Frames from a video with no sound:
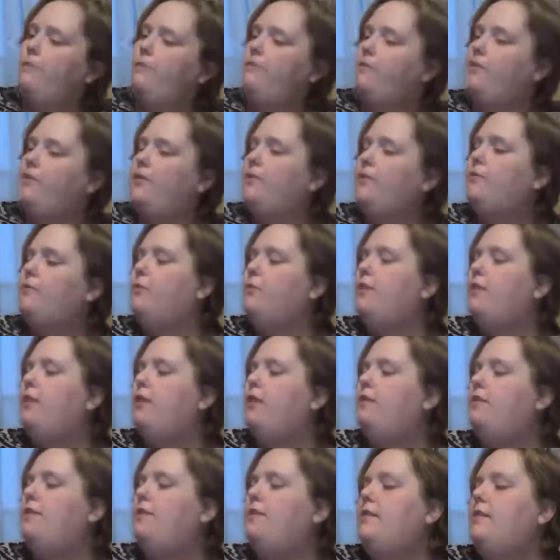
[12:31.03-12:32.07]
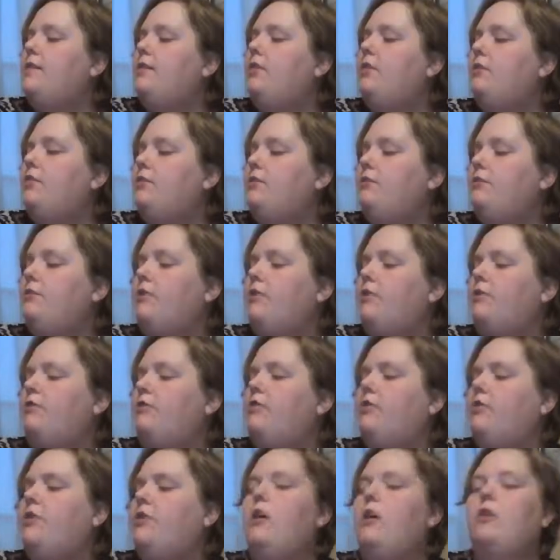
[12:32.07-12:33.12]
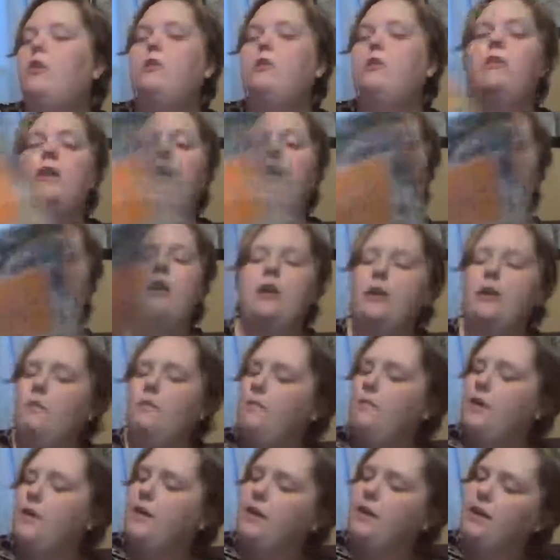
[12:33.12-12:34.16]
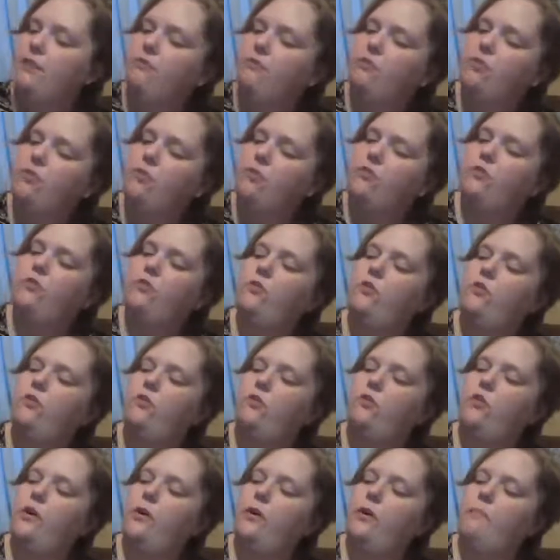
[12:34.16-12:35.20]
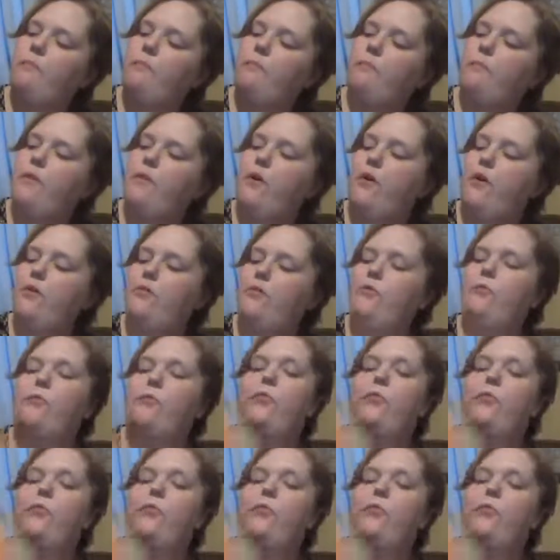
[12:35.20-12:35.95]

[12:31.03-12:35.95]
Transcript: This one is the Cursive Letters and Coloring, Medieval to Modern